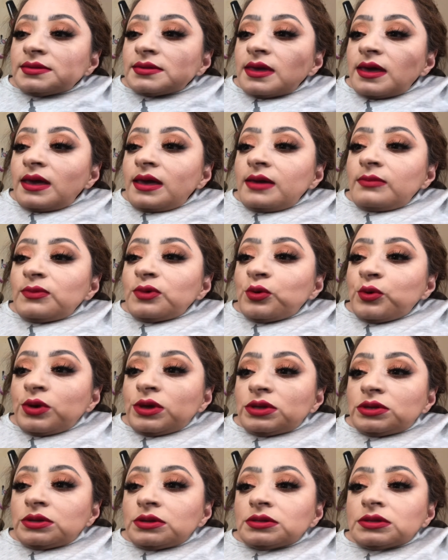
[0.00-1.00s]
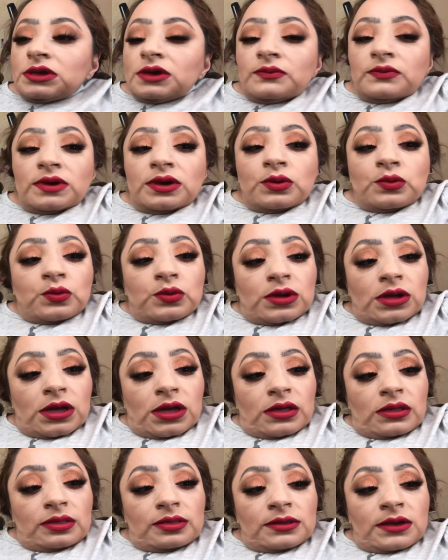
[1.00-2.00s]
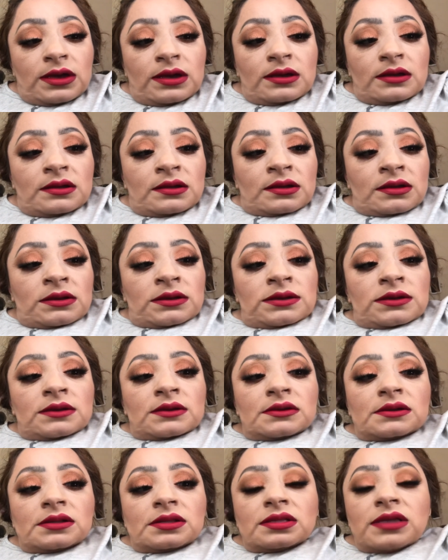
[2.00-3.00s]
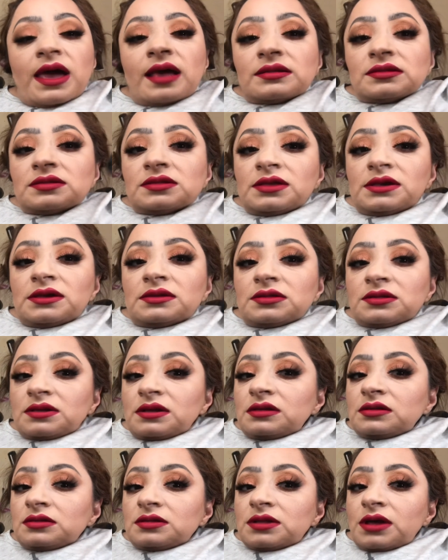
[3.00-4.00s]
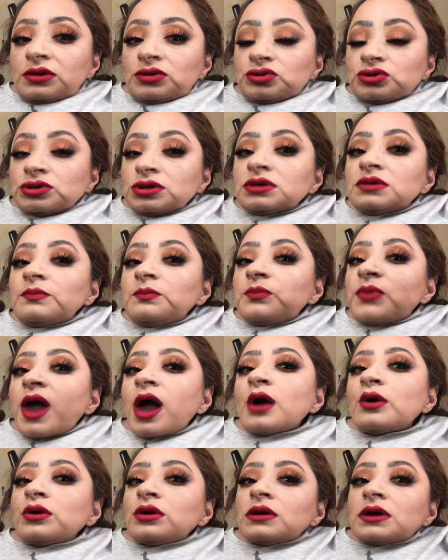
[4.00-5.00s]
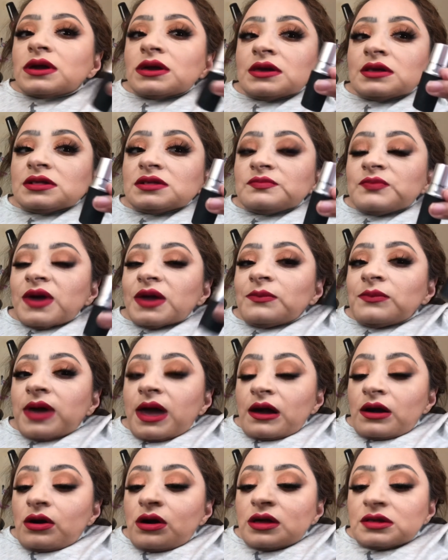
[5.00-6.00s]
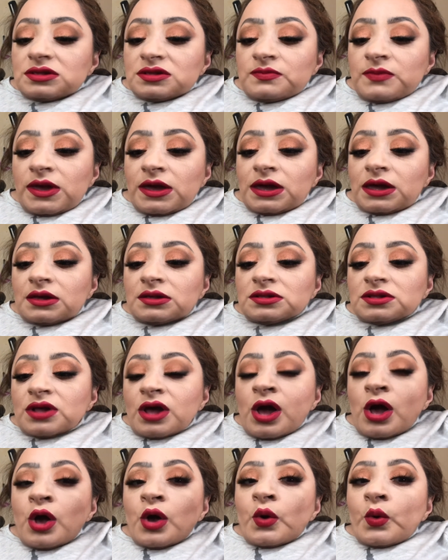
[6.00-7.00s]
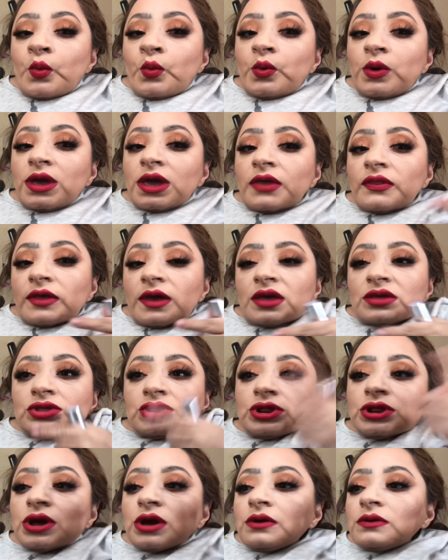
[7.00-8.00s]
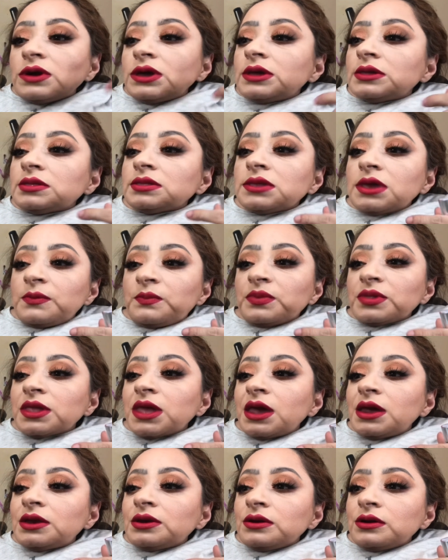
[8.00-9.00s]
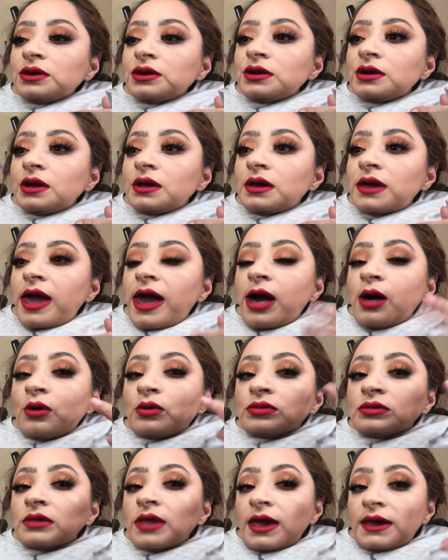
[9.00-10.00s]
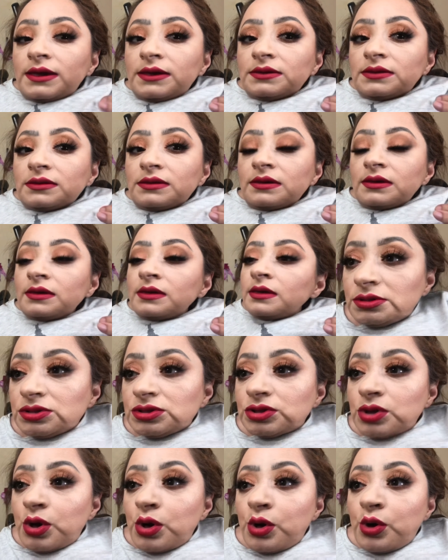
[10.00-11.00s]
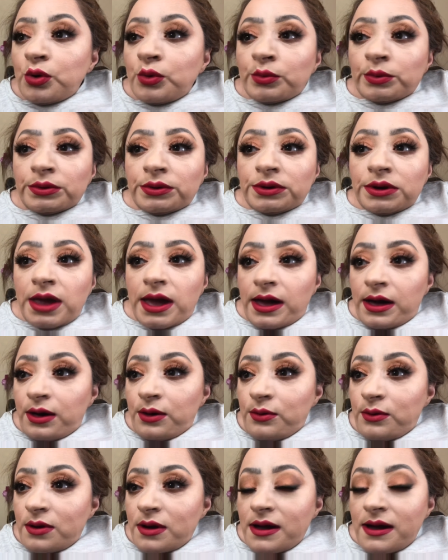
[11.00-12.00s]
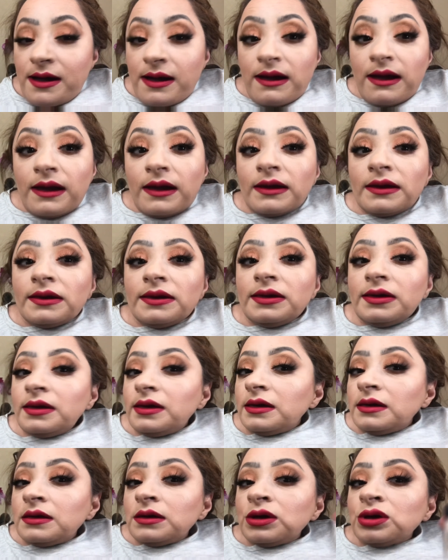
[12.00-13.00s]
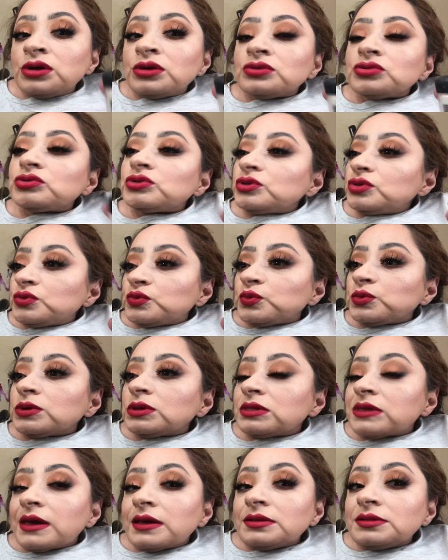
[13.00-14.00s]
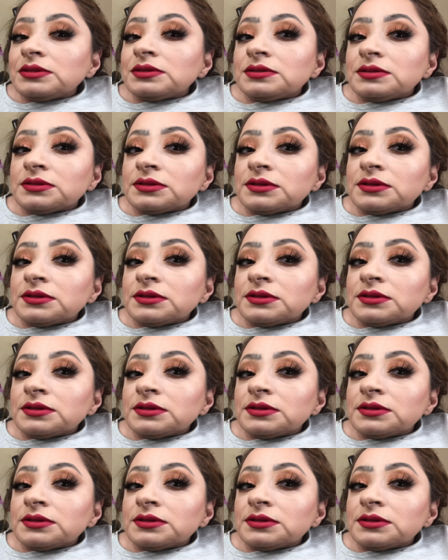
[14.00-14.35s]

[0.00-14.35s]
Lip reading: I'm going to leave it with Lasting Sensation Powder Kiss by MAC Cosmetics with Cherry Lip Liner outlined. So now I just realized